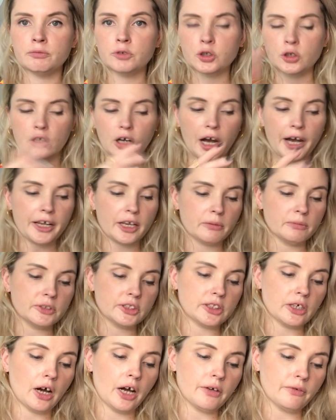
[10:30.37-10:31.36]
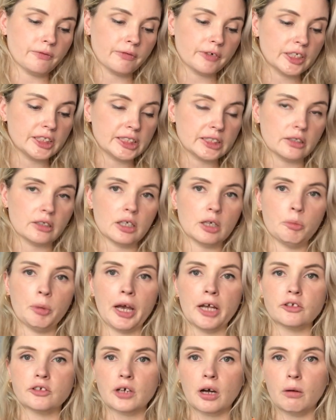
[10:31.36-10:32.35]
sort of items that I've recently
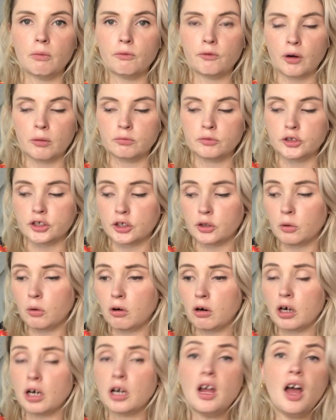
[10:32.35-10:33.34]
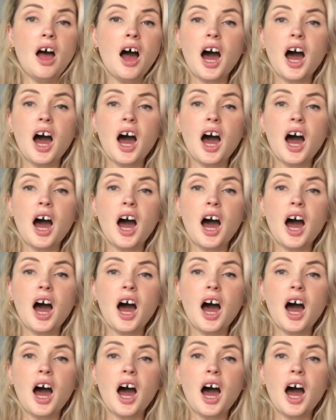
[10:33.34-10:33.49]
picked up from Dior.